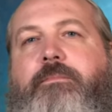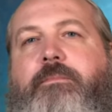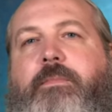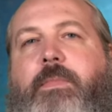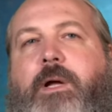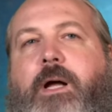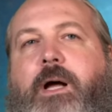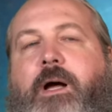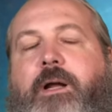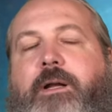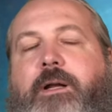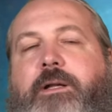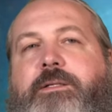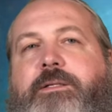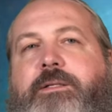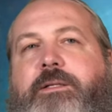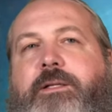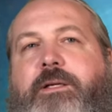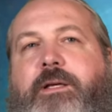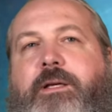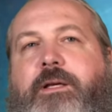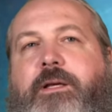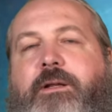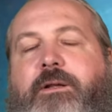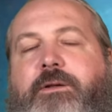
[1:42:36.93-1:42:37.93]

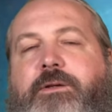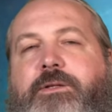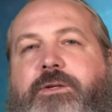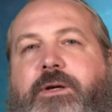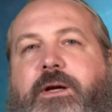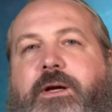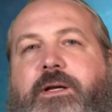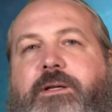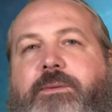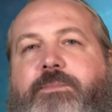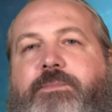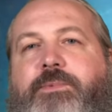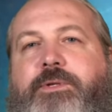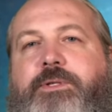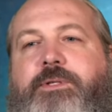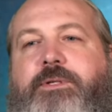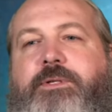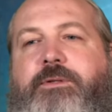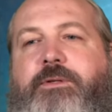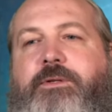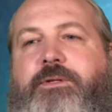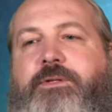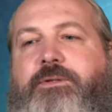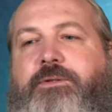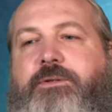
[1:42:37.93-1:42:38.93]
honestly, trying to pursue
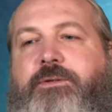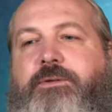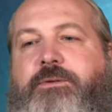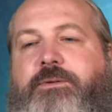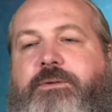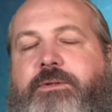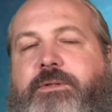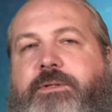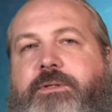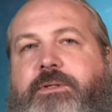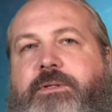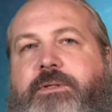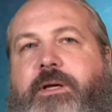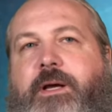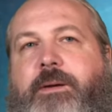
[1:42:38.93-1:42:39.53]
the truth.